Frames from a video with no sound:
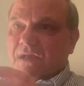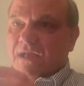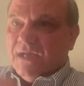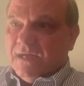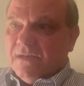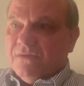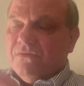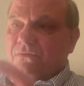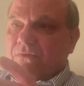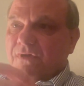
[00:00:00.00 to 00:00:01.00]

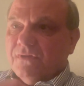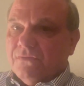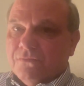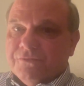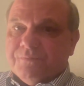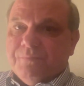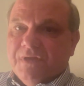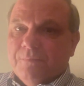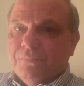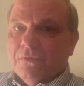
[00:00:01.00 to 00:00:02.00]
attitude in those
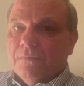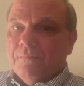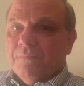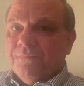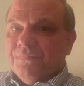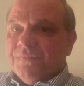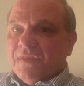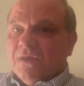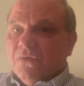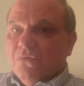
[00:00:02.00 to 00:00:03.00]
people
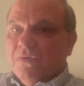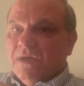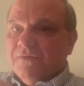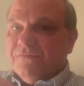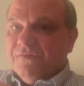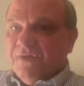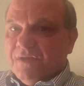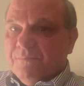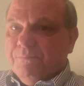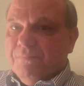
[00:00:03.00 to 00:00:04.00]
who have
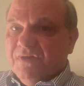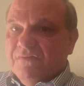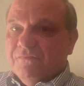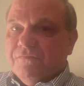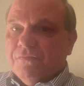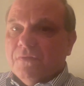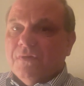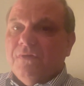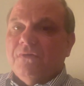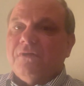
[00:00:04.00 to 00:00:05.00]
not been
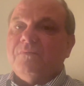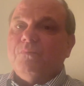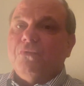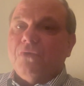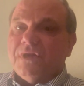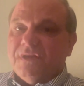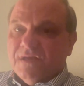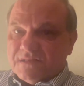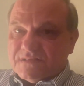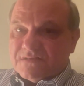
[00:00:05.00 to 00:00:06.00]
fully on board
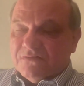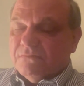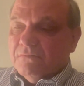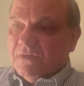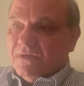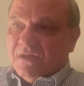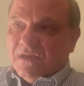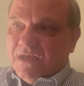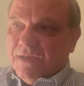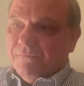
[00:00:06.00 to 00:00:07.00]
yet. So it